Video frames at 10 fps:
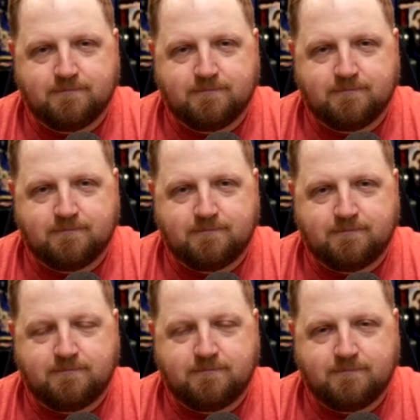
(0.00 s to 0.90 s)

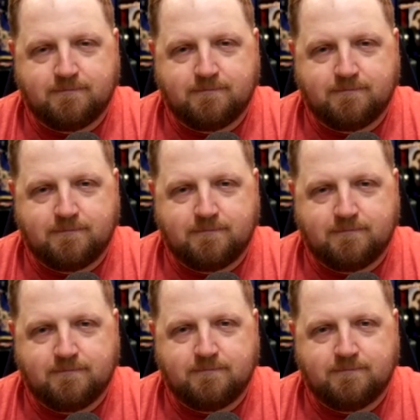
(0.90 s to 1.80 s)

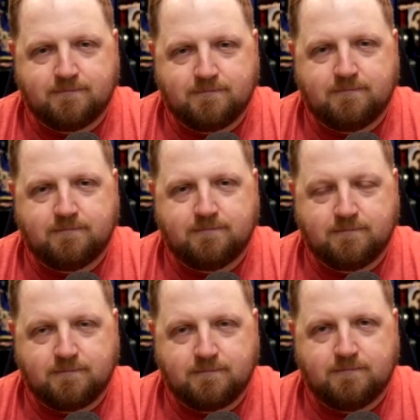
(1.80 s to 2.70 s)

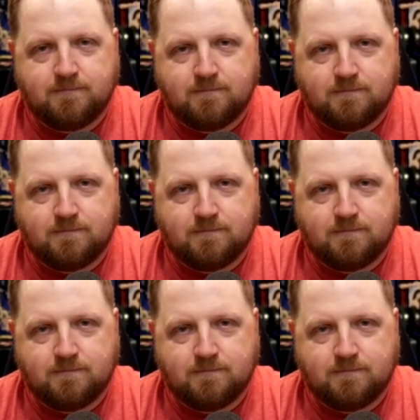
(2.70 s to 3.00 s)
No words are spoken by the person on screen.